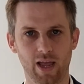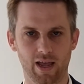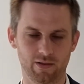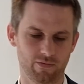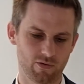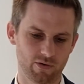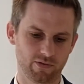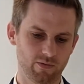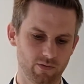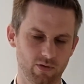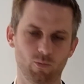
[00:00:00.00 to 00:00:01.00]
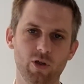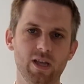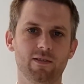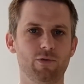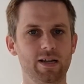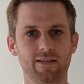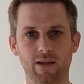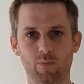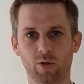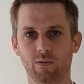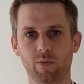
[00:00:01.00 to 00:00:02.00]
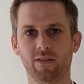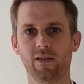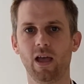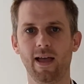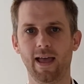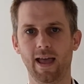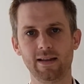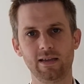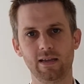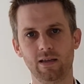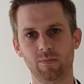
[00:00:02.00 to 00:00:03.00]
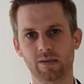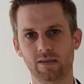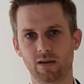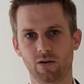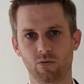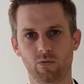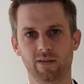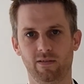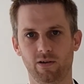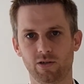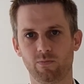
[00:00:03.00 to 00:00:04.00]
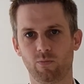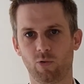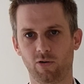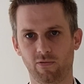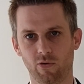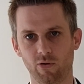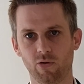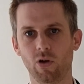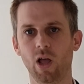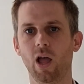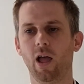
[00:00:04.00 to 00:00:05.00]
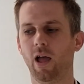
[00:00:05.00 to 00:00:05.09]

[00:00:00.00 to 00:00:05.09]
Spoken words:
and of course Bouygues is one example, but any EPCer with such portfolio